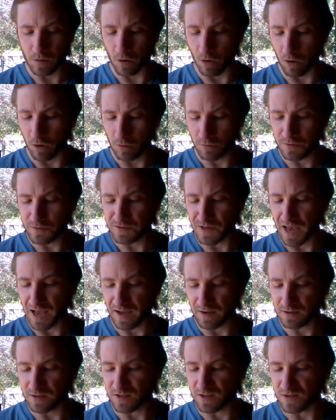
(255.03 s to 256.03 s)
all these
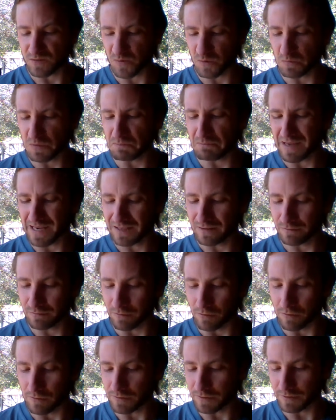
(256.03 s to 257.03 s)
actions would be
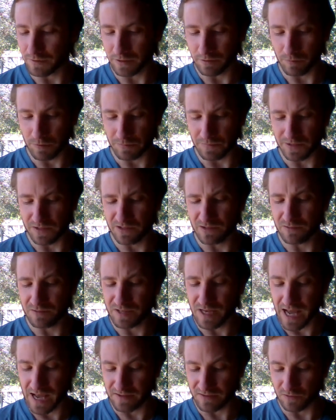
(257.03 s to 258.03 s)
painful, and he would be too
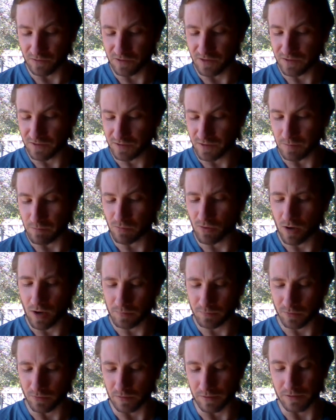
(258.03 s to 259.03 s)
dazzled to see
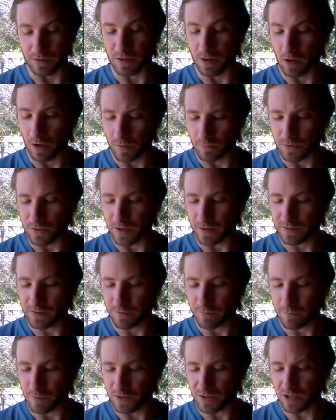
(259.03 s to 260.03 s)
properly the objects
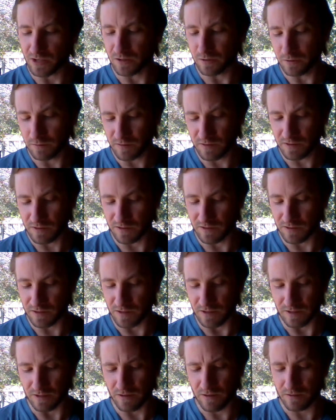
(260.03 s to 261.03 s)
of which he used to
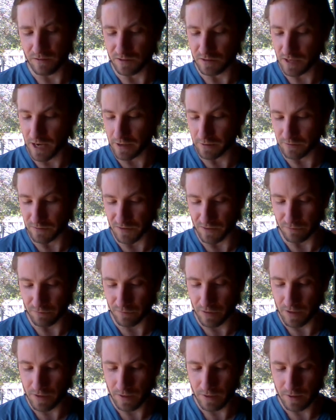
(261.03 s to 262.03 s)
see the shadows of.
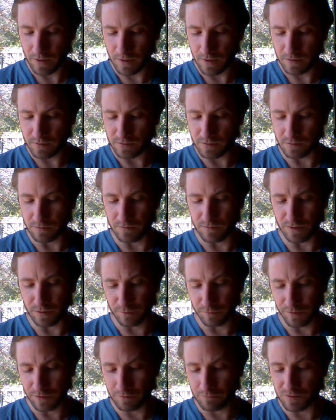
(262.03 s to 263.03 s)
So
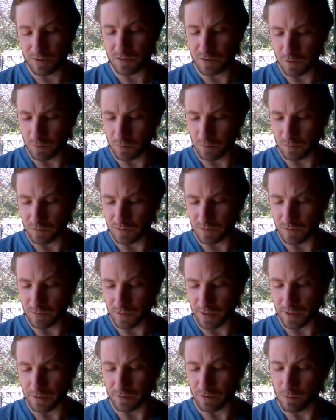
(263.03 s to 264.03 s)
if he was told
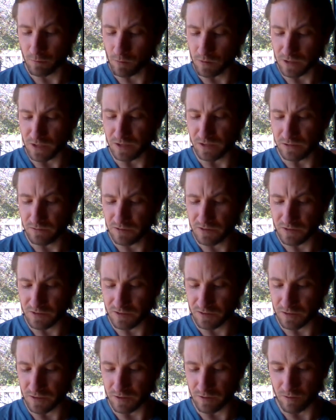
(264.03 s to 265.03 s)
that what he used to
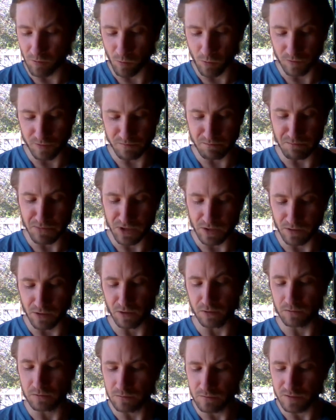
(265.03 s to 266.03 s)
see was mere
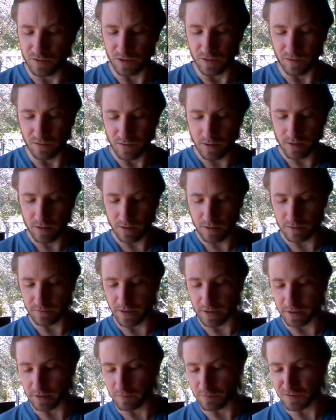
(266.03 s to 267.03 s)
illusion, and
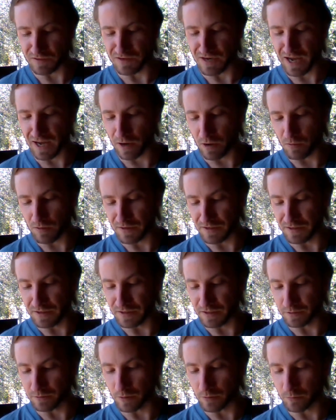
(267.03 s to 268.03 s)
that he was now
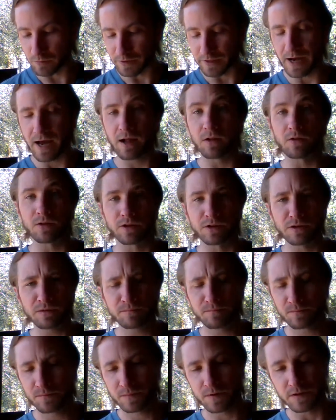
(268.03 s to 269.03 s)
nearer reality
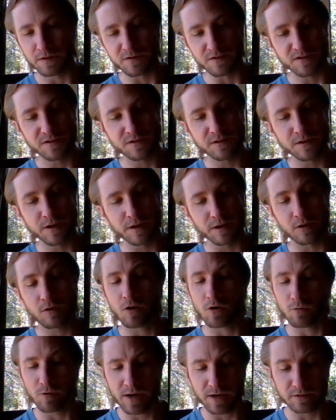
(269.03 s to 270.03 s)
and seeing
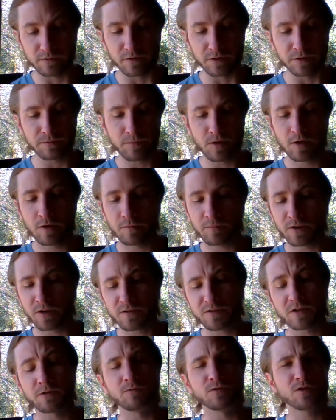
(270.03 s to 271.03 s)
correctly,
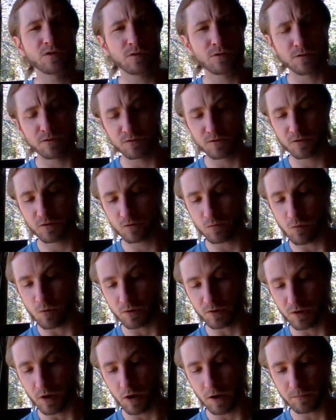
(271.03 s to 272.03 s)
because he was turned
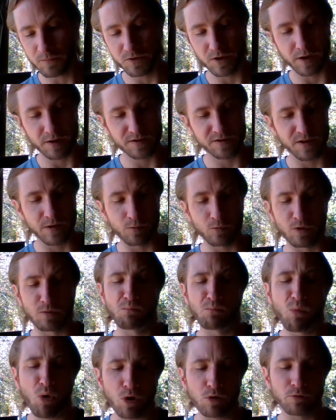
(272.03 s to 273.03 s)
toward objects that were
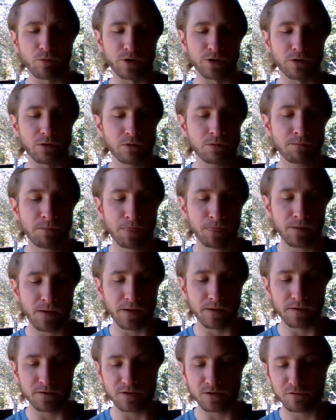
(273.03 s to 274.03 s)
more real,
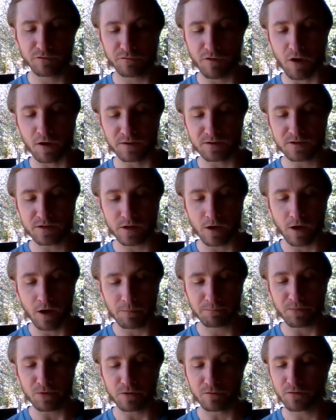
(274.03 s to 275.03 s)
and if on
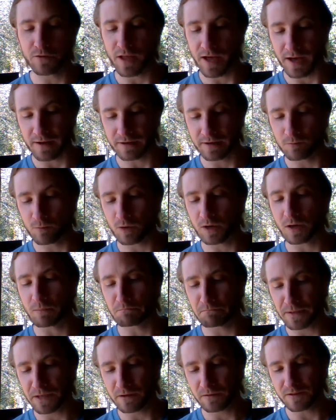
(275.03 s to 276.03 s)
top of that he were
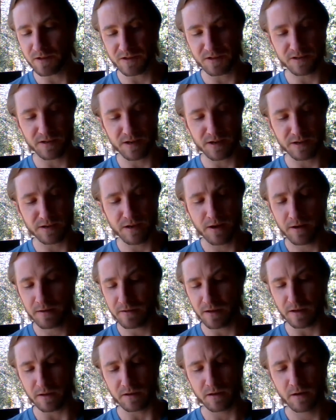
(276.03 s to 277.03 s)
compelled to say
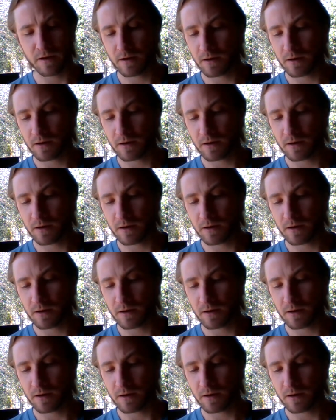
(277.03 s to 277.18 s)
that